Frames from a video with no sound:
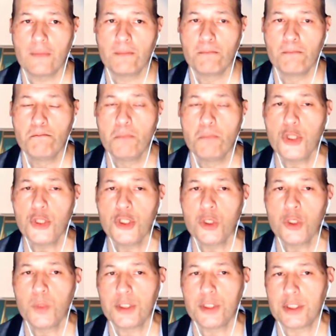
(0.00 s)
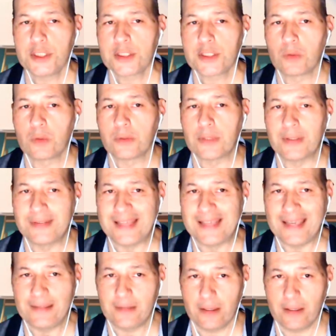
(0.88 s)
menu which is called
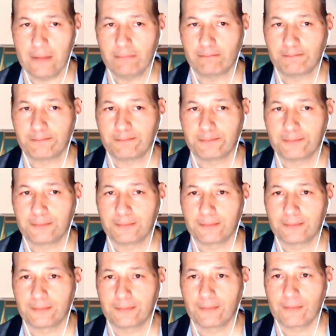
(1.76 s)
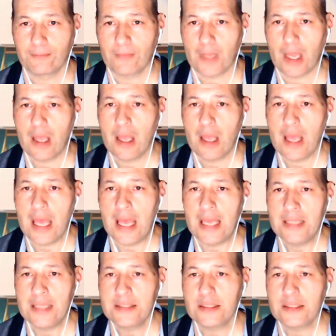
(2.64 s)
data,
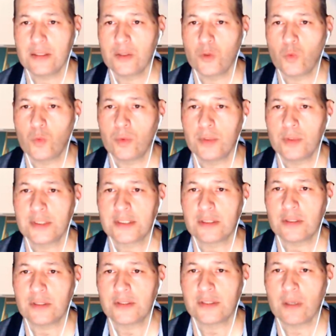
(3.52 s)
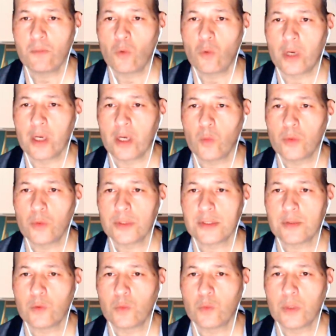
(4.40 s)
and somewhere
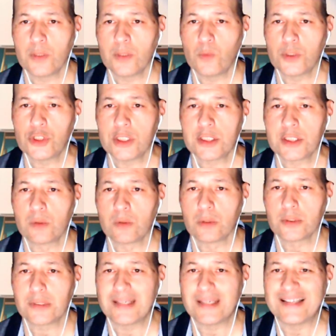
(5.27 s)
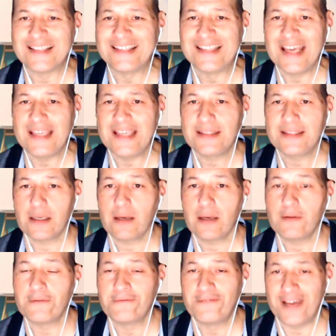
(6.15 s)
which is called
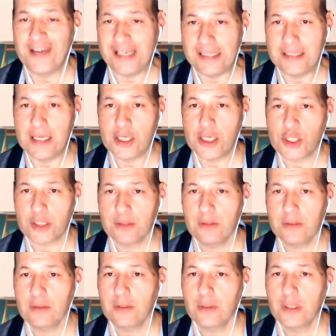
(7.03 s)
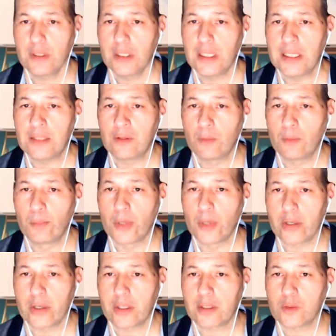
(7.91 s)
data validation in the
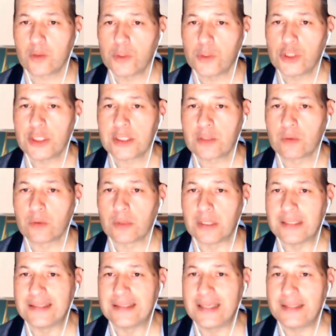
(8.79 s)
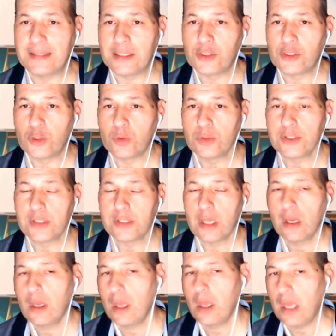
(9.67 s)
block which is called data tools.
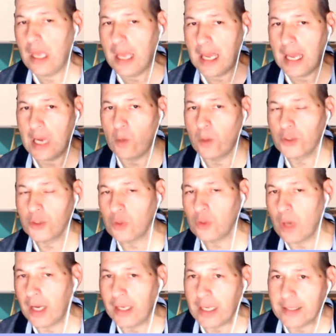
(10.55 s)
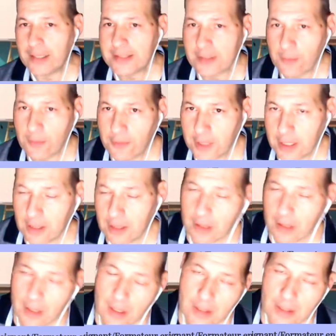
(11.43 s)
I want to highlight something,
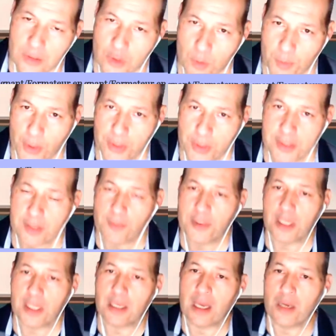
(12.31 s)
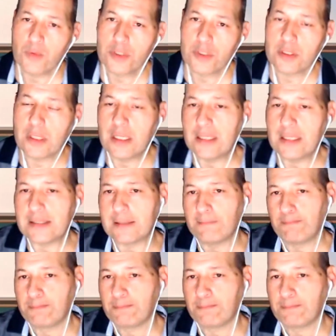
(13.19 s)
to point something out, is